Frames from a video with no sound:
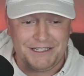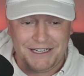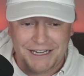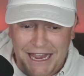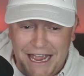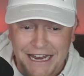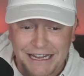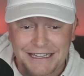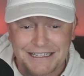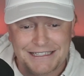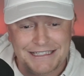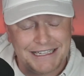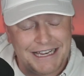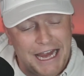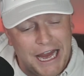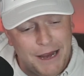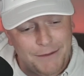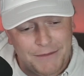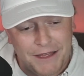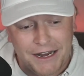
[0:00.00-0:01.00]
again, this is a
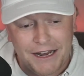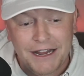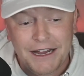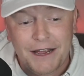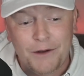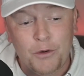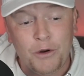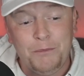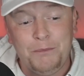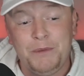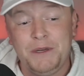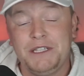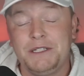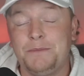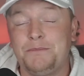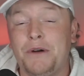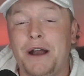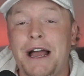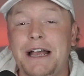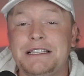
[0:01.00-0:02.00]
game that wouldn't be
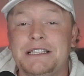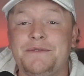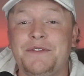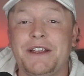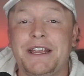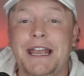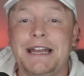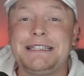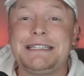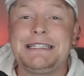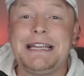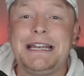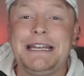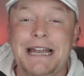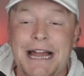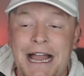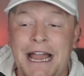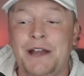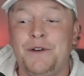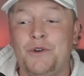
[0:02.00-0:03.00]
surprised if it gets to
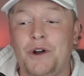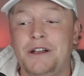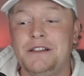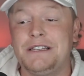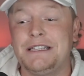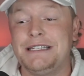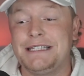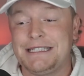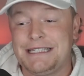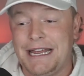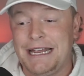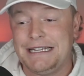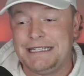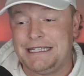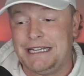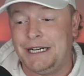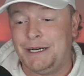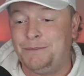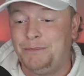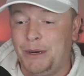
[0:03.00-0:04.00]
9 runs and stays
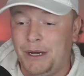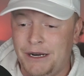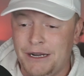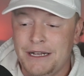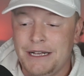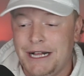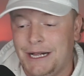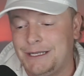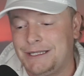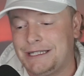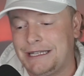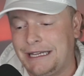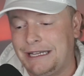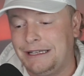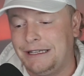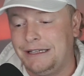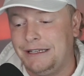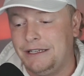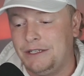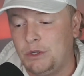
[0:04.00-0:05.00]
there, but I'll
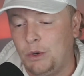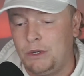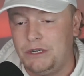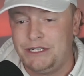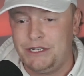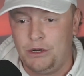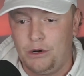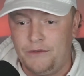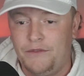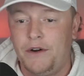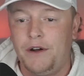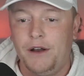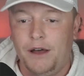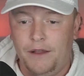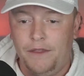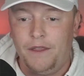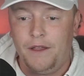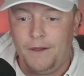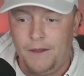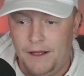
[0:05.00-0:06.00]
slightly lean towards the over
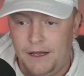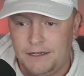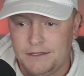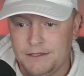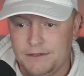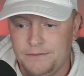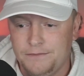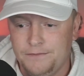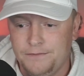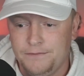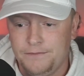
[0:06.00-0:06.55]
nonetheless.